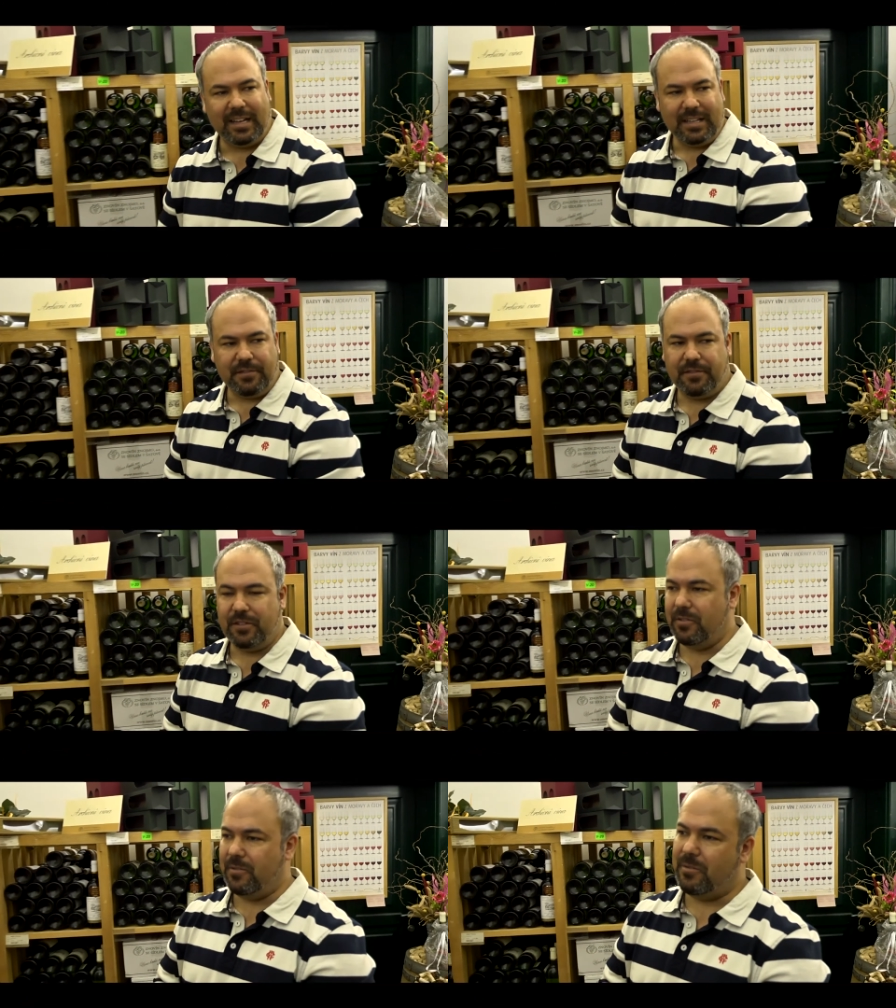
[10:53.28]
If
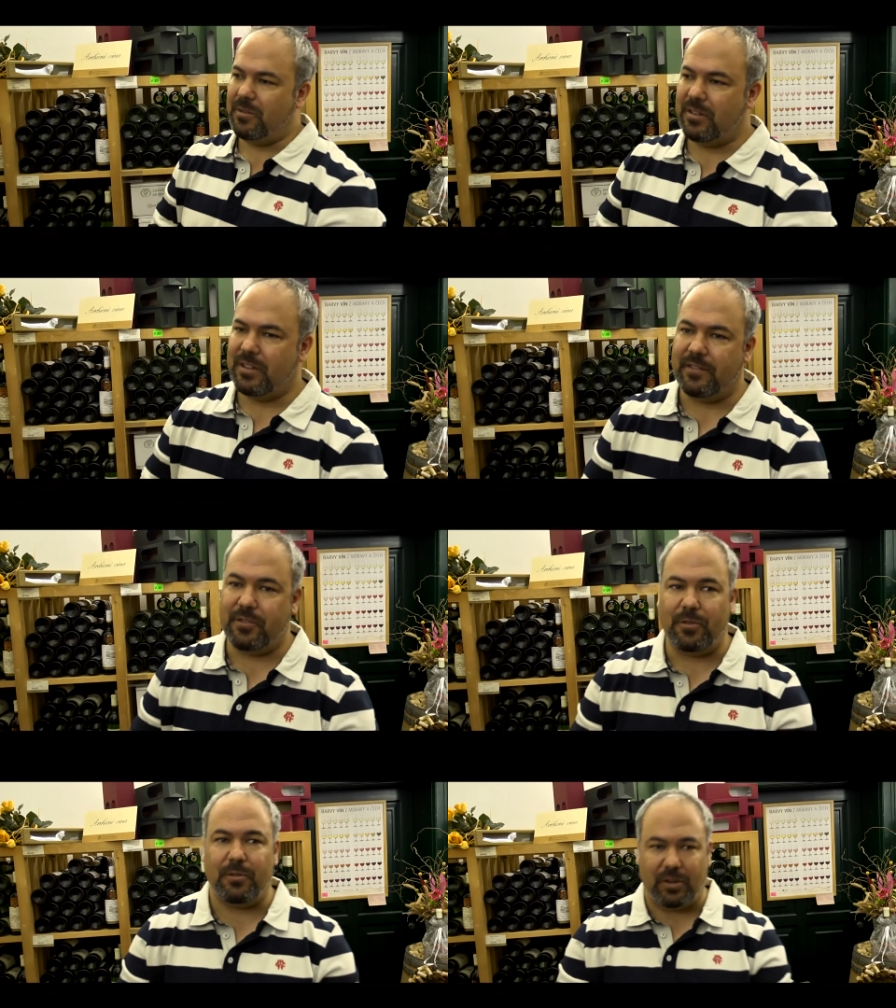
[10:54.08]
you
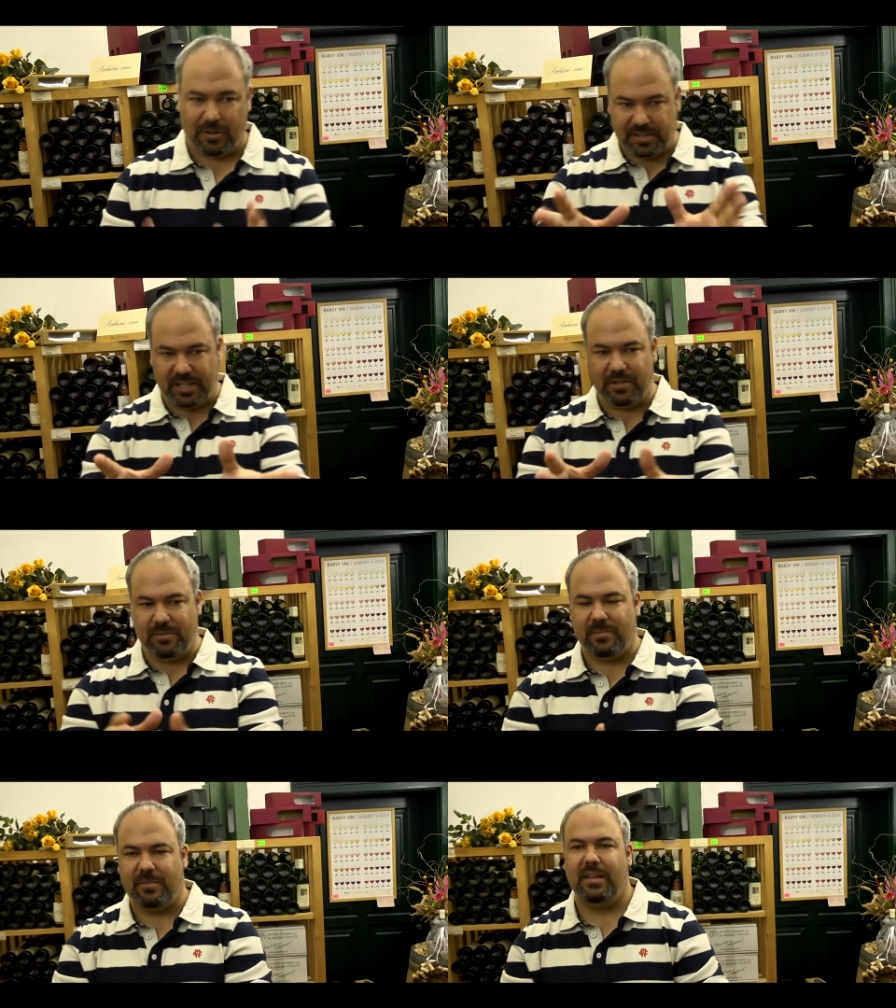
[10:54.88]
continue,
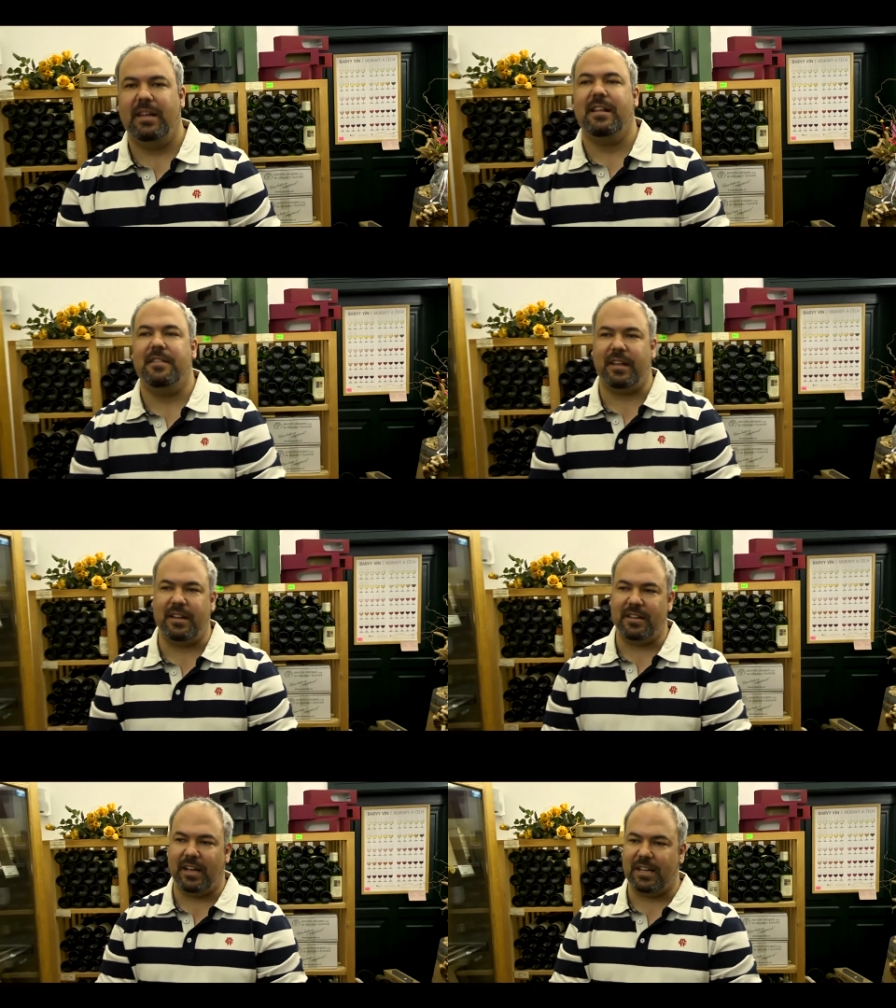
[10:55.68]

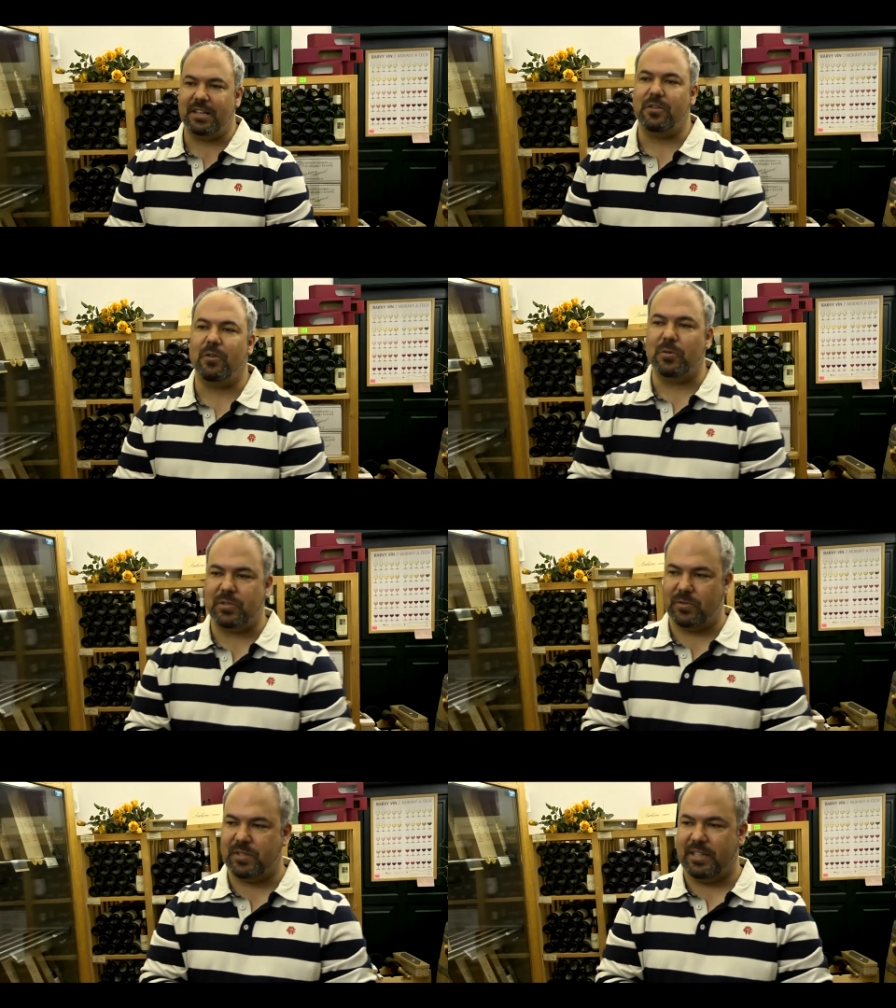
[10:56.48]
then you
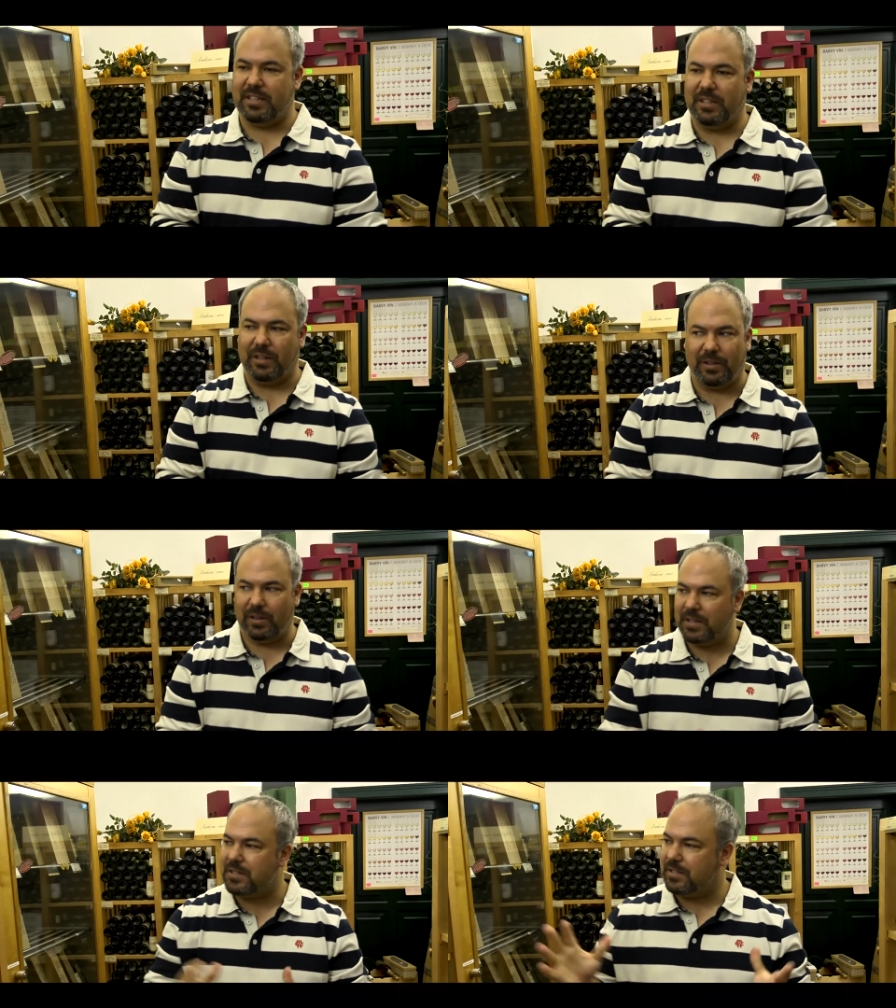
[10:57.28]
also see
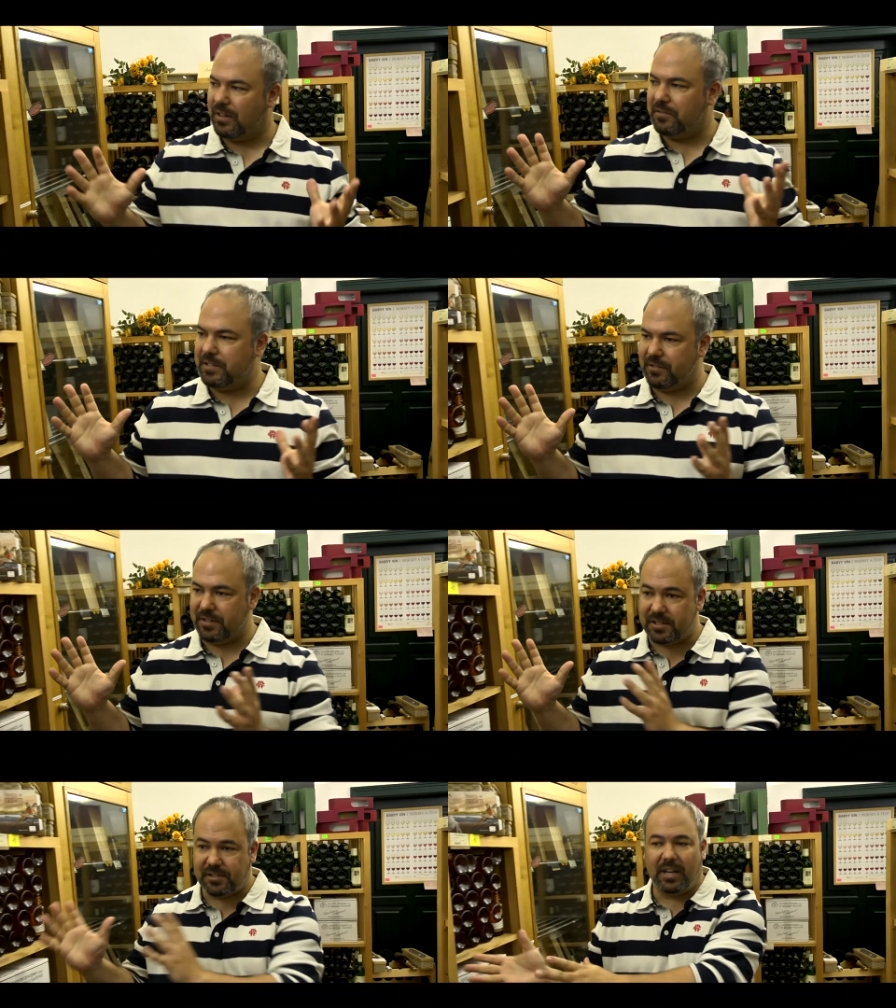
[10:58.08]
lots of different
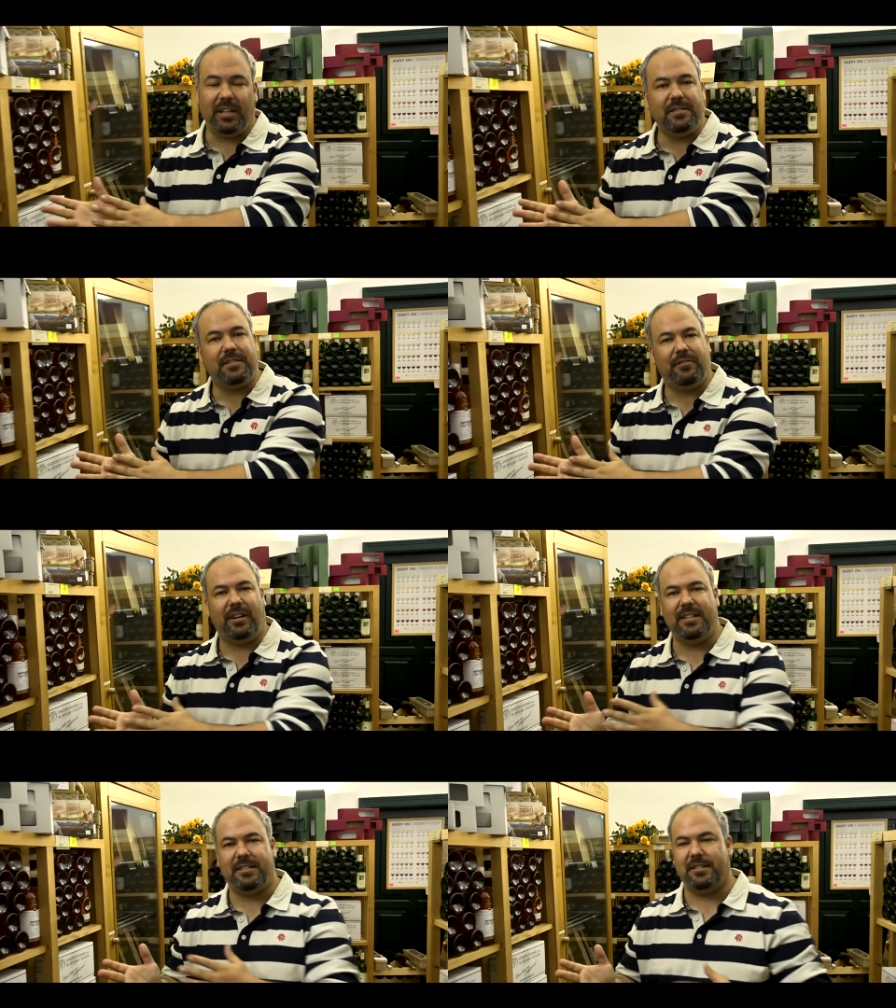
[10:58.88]
styles of
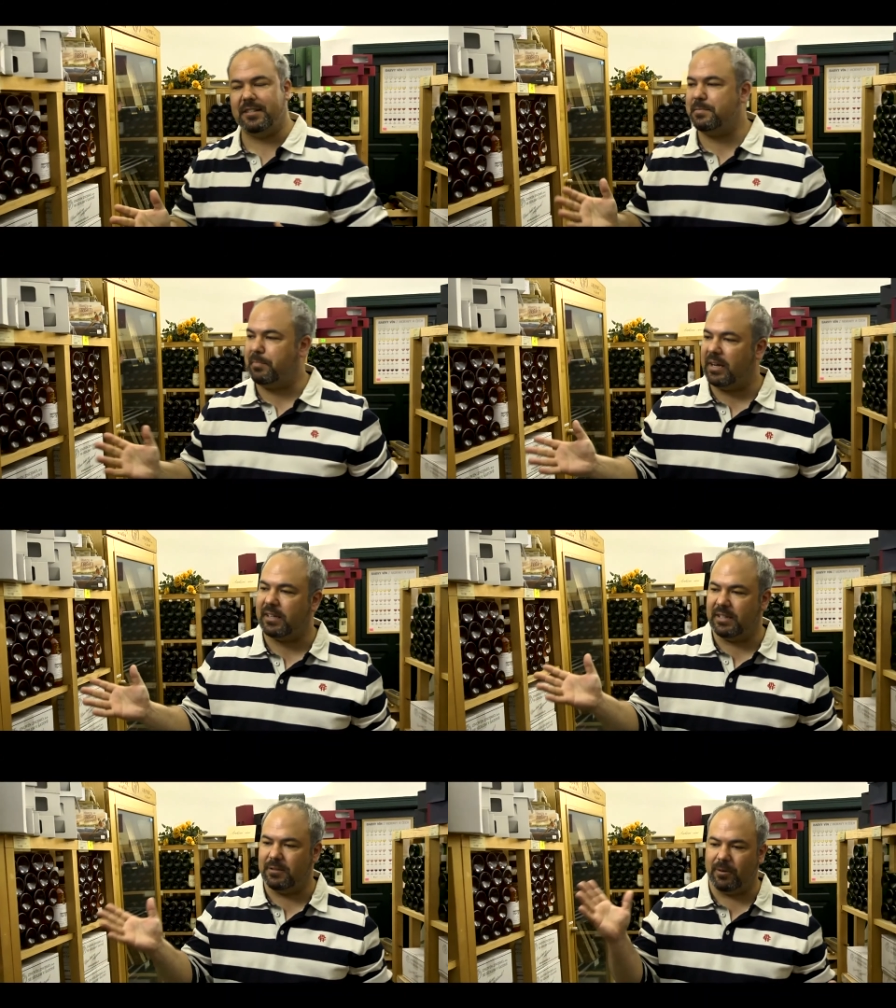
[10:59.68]
wine, such as sparkling